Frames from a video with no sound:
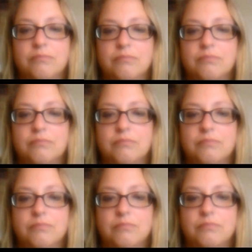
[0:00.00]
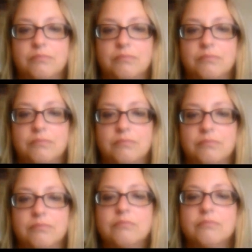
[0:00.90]

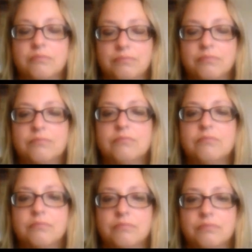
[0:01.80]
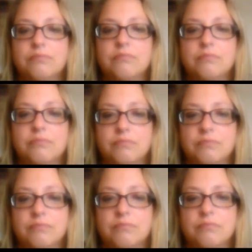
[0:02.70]

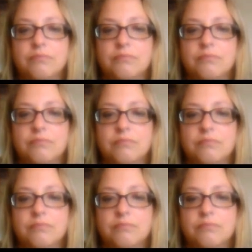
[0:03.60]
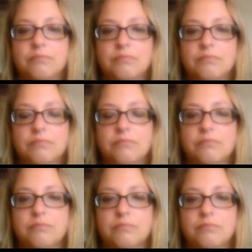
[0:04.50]

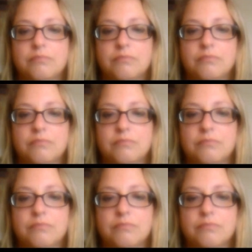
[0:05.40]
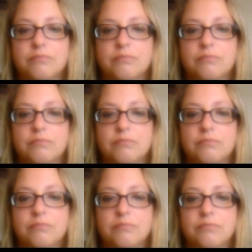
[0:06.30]

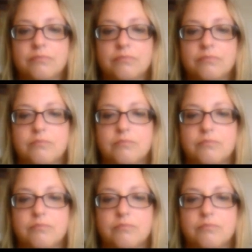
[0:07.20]
No words are spoken by the person on screen.